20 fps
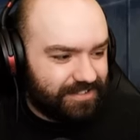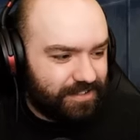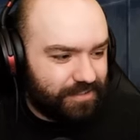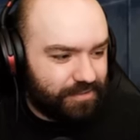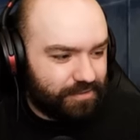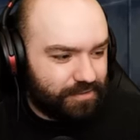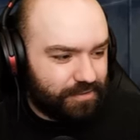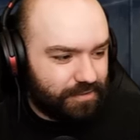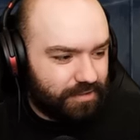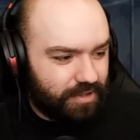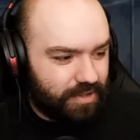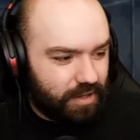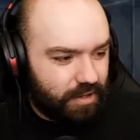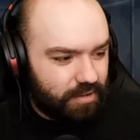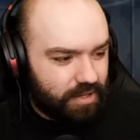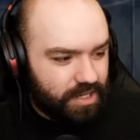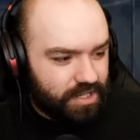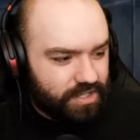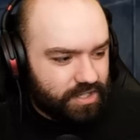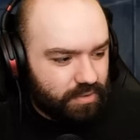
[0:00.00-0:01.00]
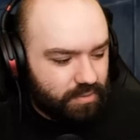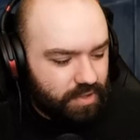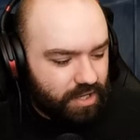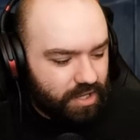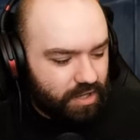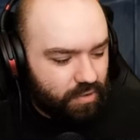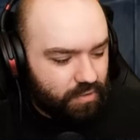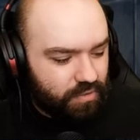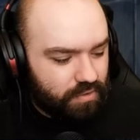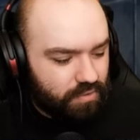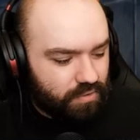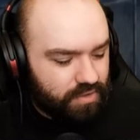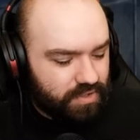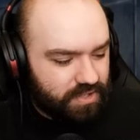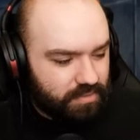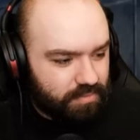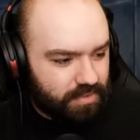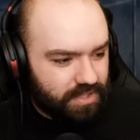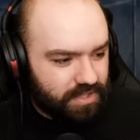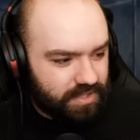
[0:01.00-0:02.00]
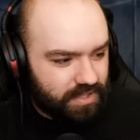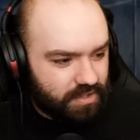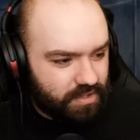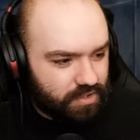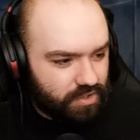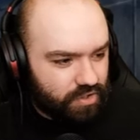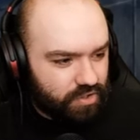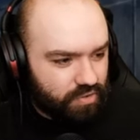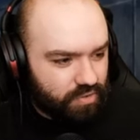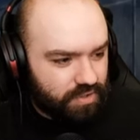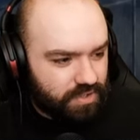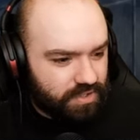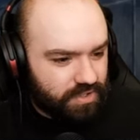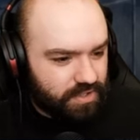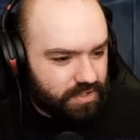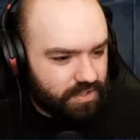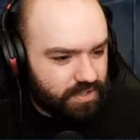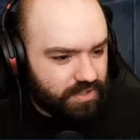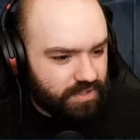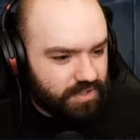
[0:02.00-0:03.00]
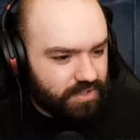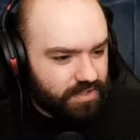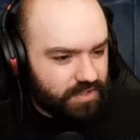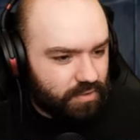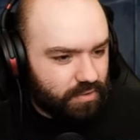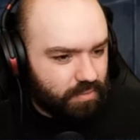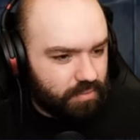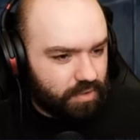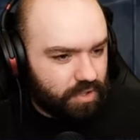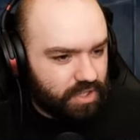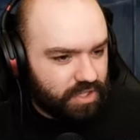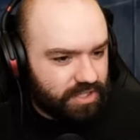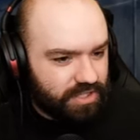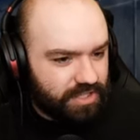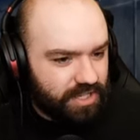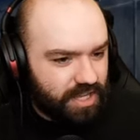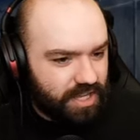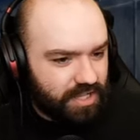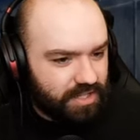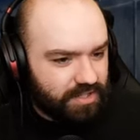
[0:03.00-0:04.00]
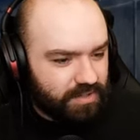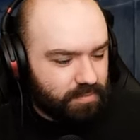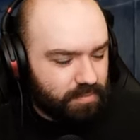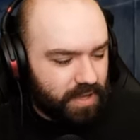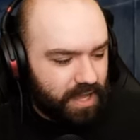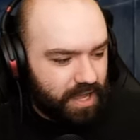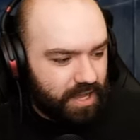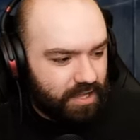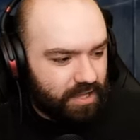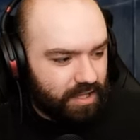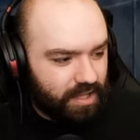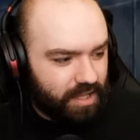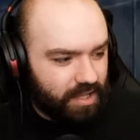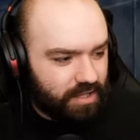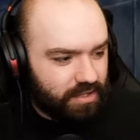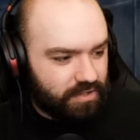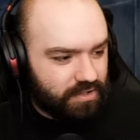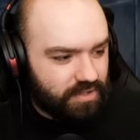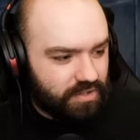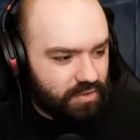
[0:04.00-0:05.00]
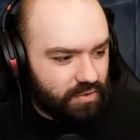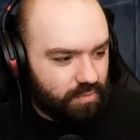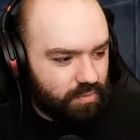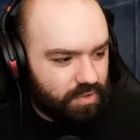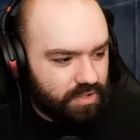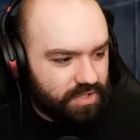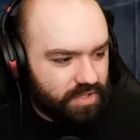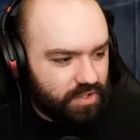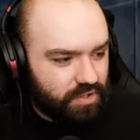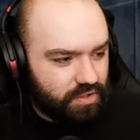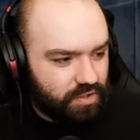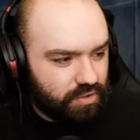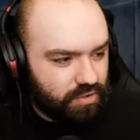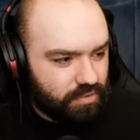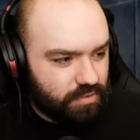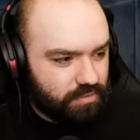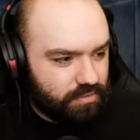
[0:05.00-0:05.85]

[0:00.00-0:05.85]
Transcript: Cool. i actually want to go through some of these other choices, so I'm going to dance back again. So what is it you do?